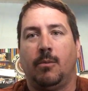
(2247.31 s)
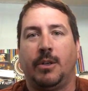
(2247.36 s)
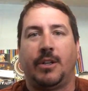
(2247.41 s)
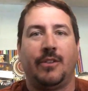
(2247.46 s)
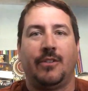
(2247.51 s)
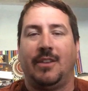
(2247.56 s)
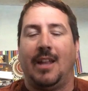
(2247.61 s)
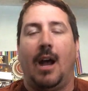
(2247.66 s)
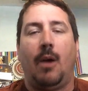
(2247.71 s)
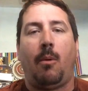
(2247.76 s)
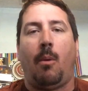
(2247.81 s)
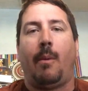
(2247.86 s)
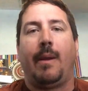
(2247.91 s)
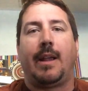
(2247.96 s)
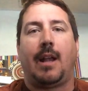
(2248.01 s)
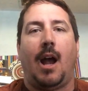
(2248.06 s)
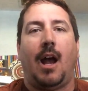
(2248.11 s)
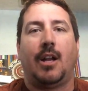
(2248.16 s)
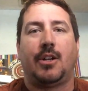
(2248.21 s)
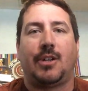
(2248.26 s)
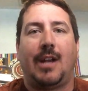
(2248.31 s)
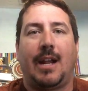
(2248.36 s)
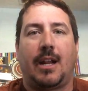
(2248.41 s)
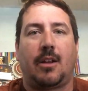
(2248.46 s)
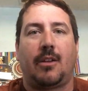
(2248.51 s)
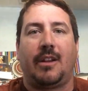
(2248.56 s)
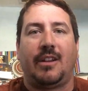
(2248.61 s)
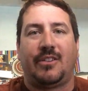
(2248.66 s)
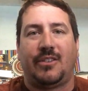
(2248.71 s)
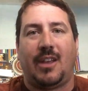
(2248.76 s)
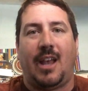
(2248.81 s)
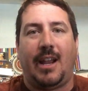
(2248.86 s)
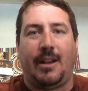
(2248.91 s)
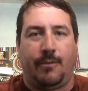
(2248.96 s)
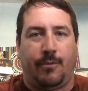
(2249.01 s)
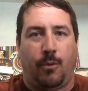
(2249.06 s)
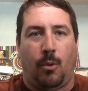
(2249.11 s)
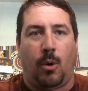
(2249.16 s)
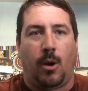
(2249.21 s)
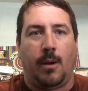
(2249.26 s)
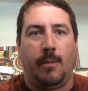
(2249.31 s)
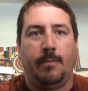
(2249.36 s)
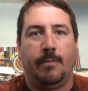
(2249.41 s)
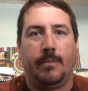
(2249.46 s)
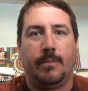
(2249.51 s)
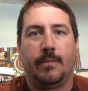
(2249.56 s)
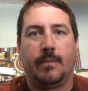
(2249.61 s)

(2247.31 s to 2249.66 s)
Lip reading: which is not what we contractually signed for.